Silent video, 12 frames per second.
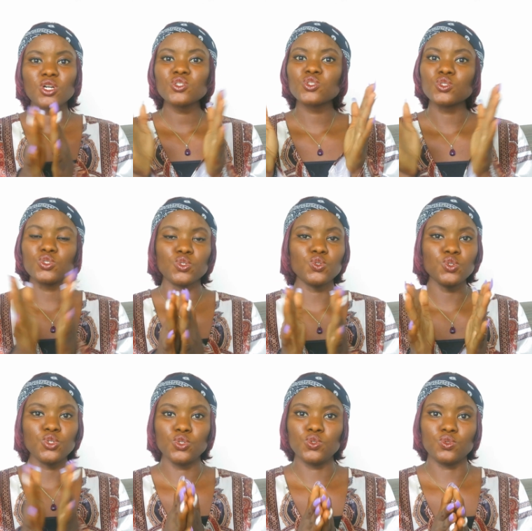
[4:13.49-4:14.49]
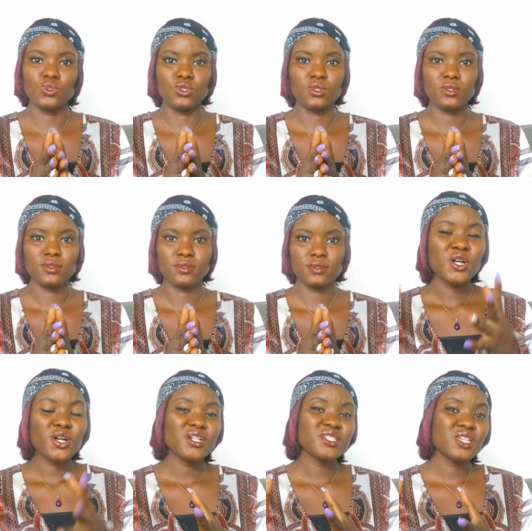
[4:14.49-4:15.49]
Just do you.
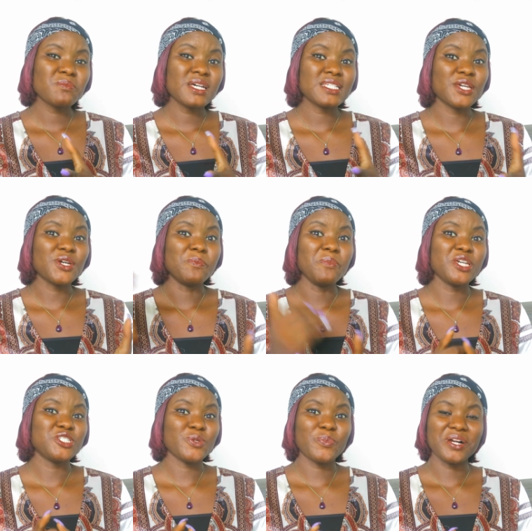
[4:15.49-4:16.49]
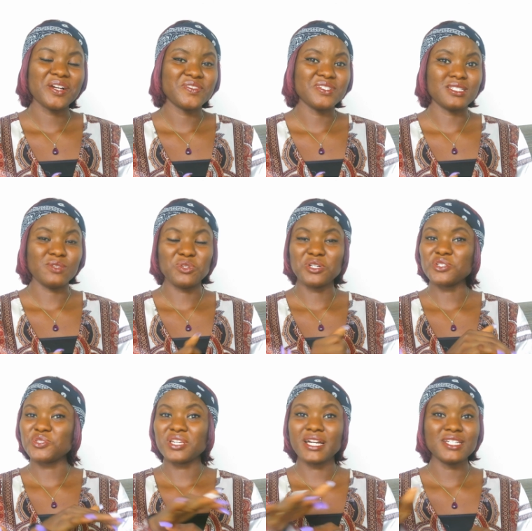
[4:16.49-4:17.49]
Your customers are your major priority
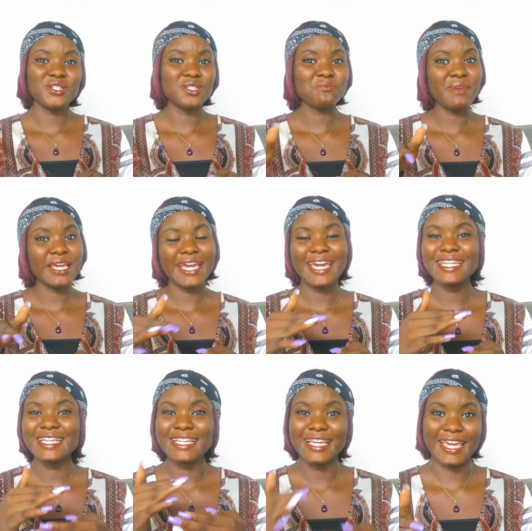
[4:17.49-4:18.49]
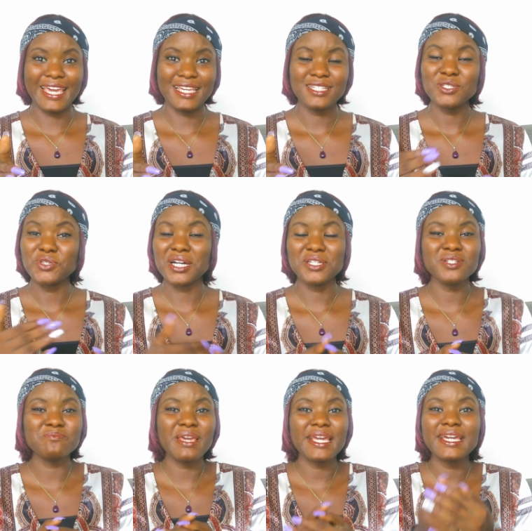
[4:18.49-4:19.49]
because you cannot make any gain, you
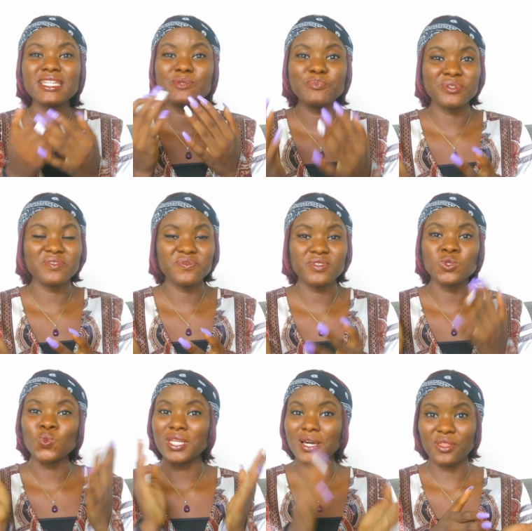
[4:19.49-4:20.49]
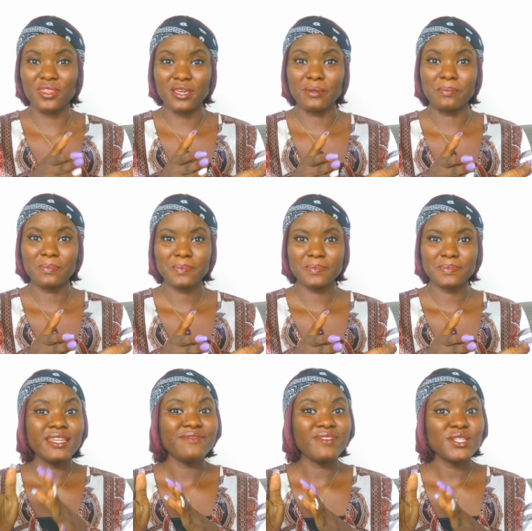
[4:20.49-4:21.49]
cannot make any profit without them.
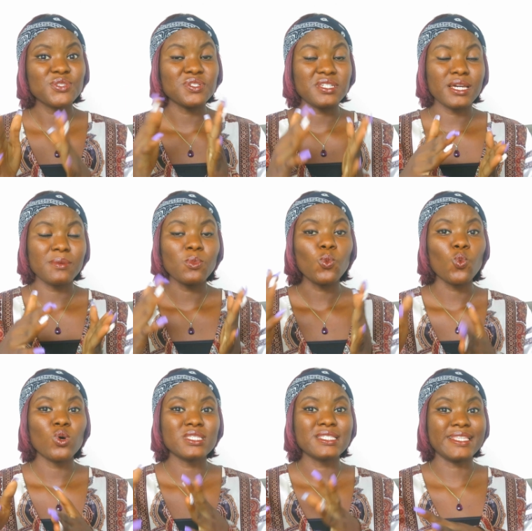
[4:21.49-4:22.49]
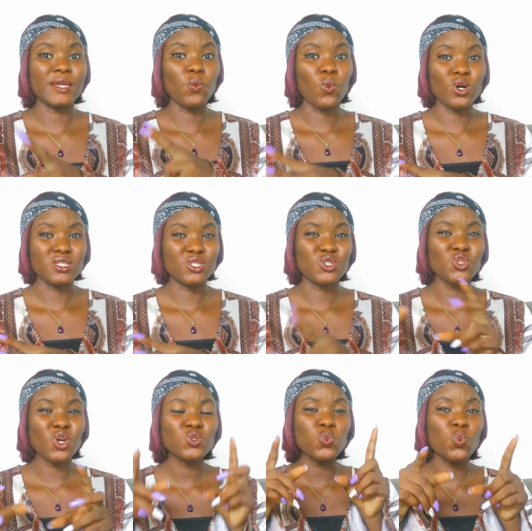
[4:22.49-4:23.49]
Deliver to them what they want,
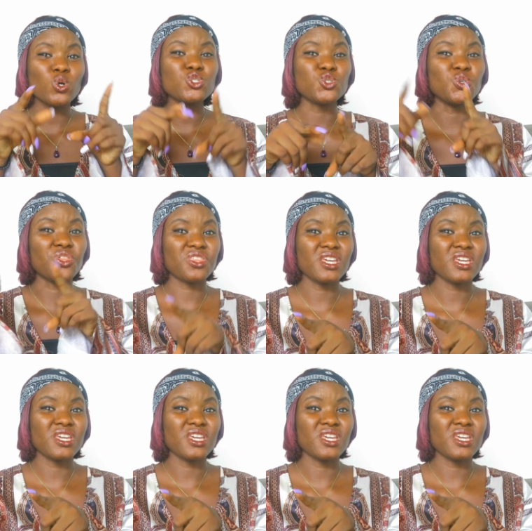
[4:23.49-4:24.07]
not what you